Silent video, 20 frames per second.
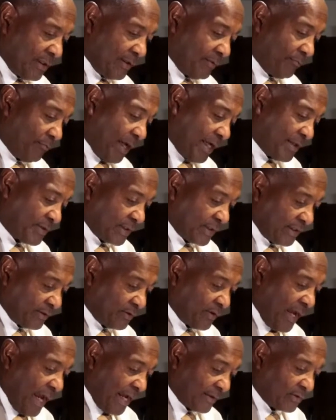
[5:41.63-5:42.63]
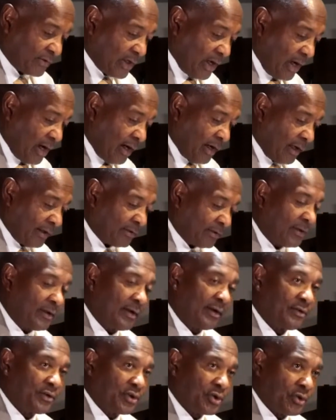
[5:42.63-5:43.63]
basically to ask God
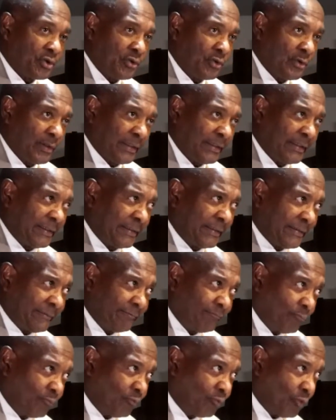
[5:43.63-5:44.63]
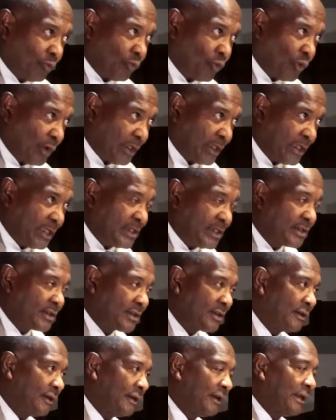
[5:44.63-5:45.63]
to release
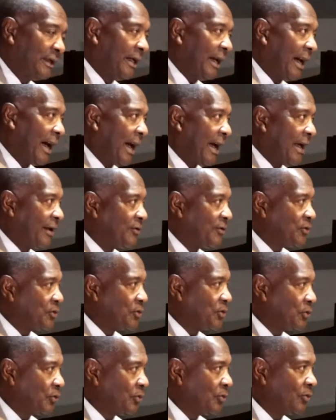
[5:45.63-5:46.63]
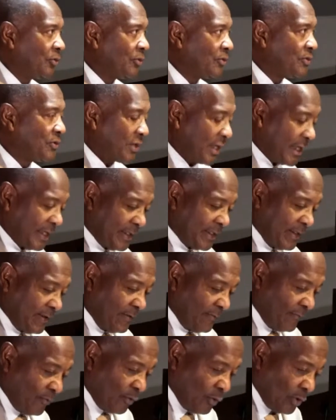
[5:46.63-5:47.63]
and to
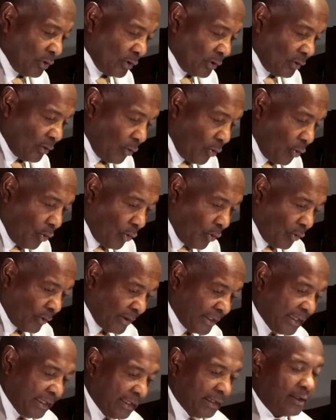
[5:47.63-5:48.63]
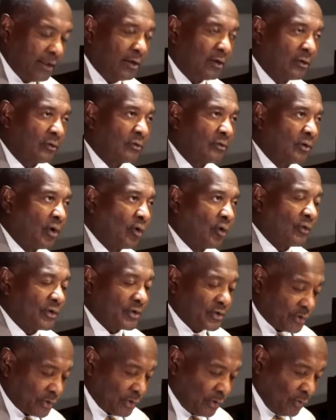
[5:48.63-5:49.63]
save or heal or
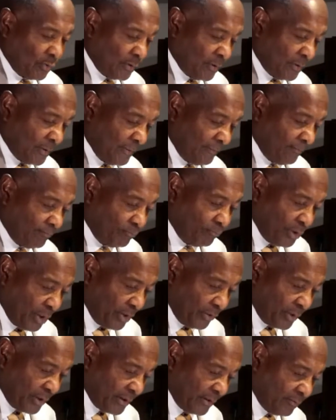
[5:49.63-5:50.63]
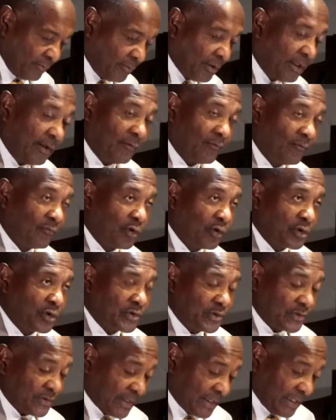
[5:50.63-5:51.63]
restore Miriam,
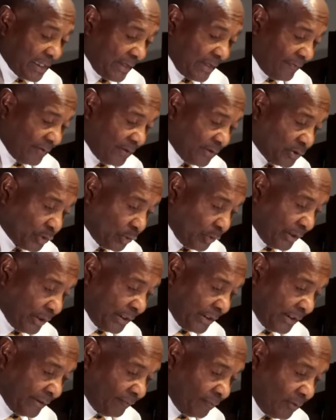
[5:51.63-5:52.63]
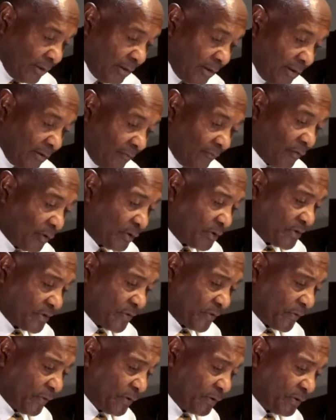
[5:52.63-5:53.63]
verses 11 and 12. Verses
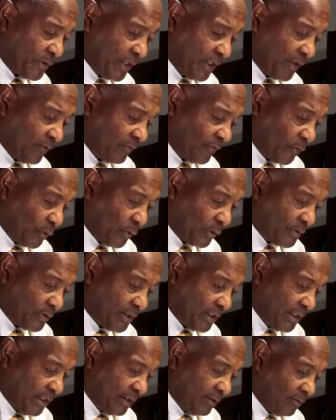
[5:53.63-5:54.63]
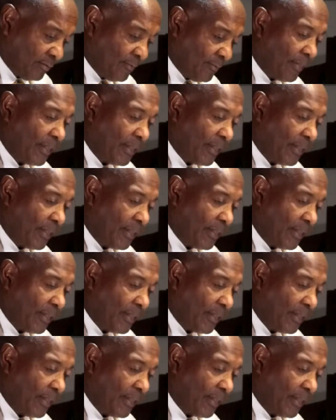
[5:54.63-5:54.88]
13 and 14,